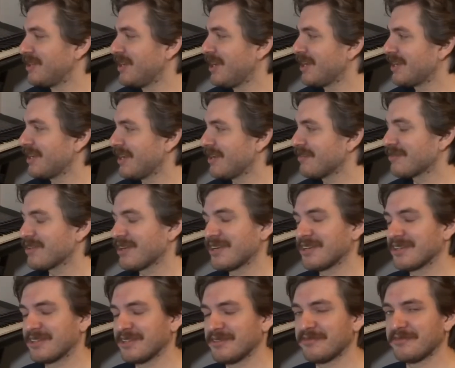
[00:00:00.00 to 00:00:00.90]
I've got
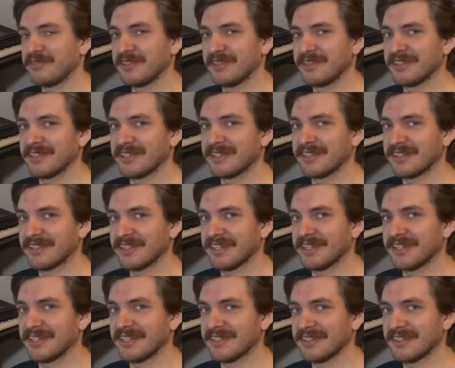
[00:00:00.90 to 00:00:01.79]
a good feeling
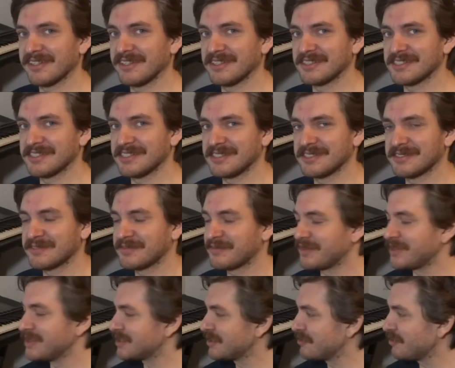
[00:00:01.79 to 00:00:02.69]
that this is
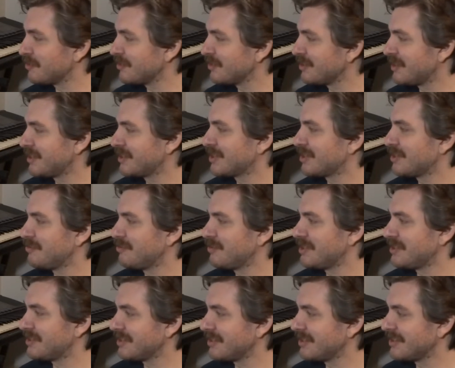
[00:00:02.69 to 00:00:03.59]
feasible and can
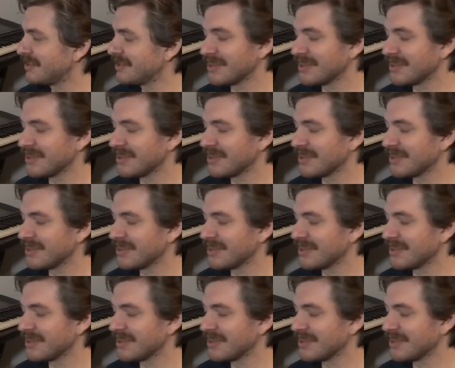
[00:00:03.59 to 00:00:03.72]
be done.